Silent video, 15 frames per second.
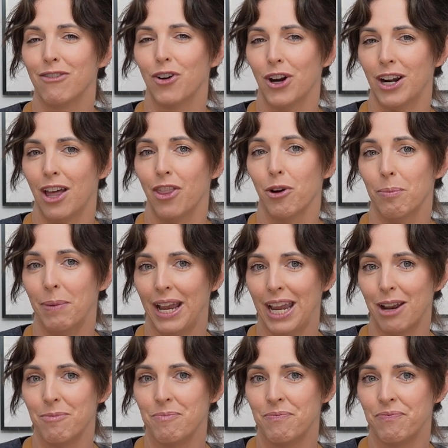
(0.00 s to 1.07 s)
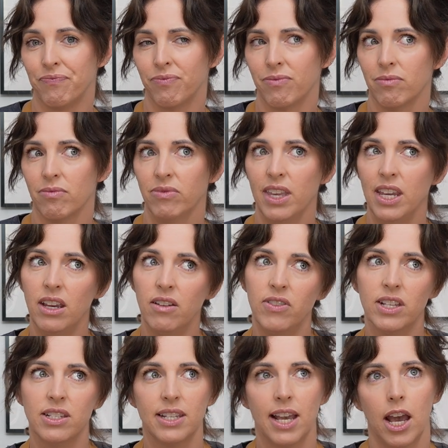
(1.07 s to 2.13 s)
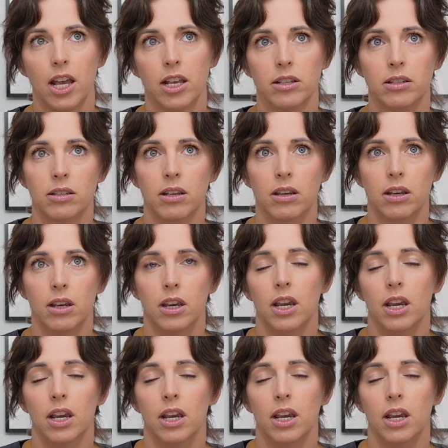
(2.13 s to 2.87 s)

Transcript: for another bite. Think of this as